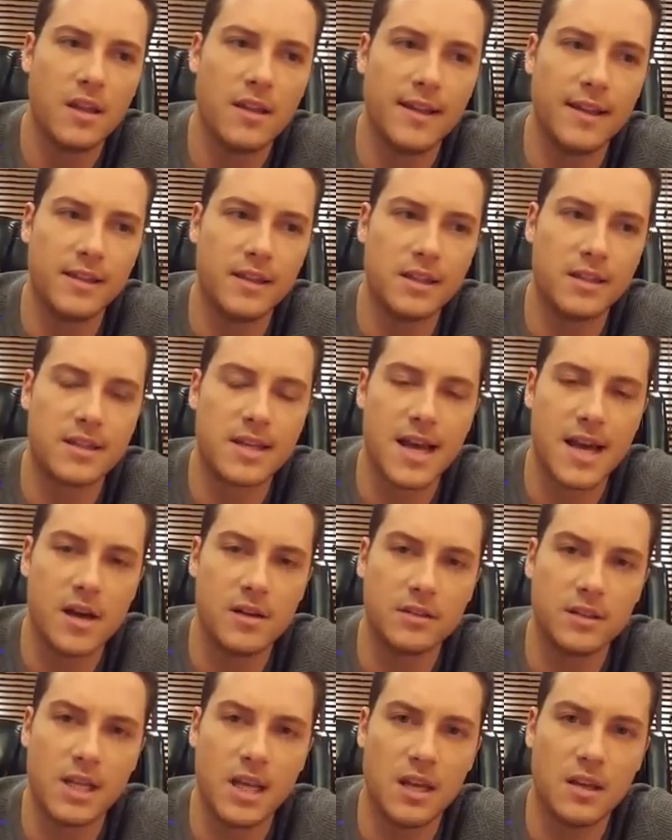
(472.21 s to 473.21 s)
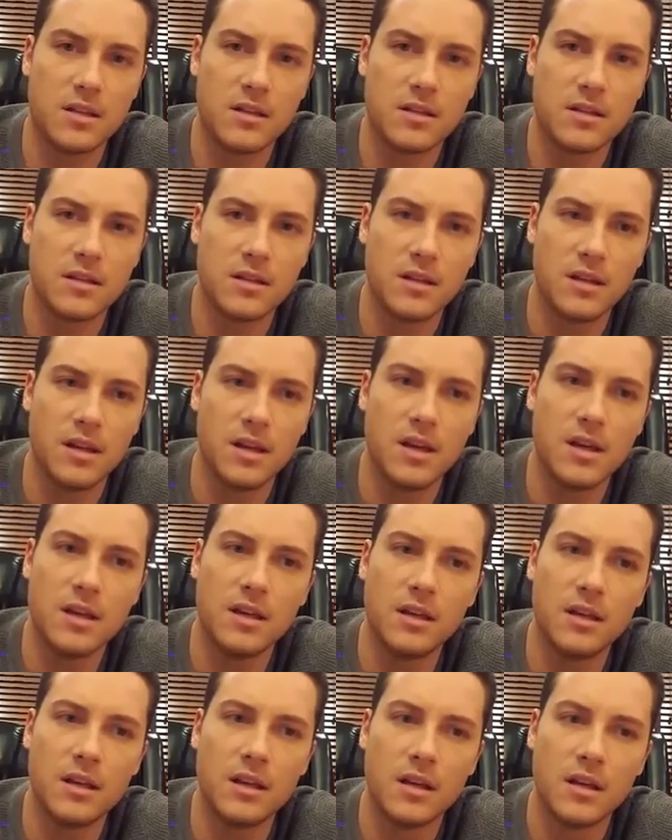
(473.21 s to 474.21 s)
that this town takes
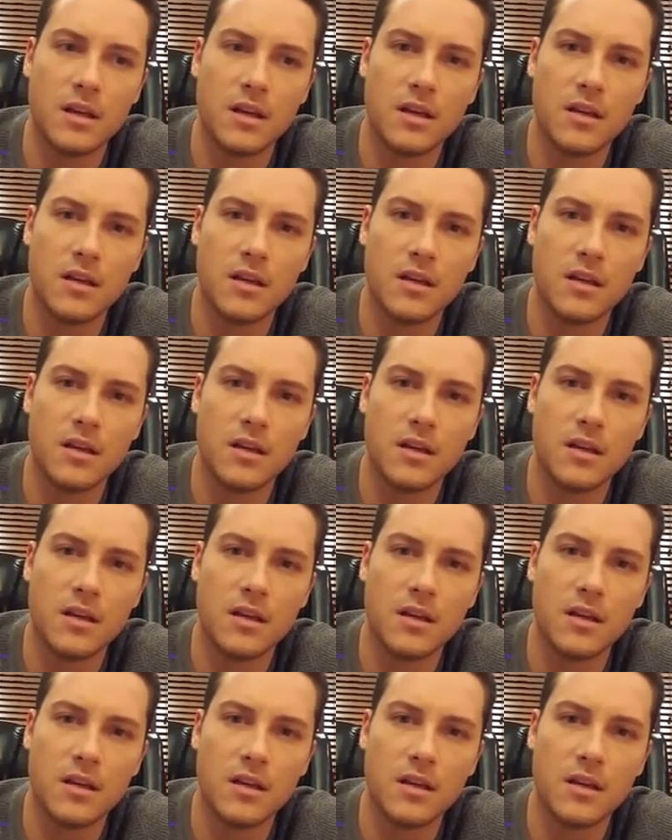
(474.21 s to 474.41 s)
in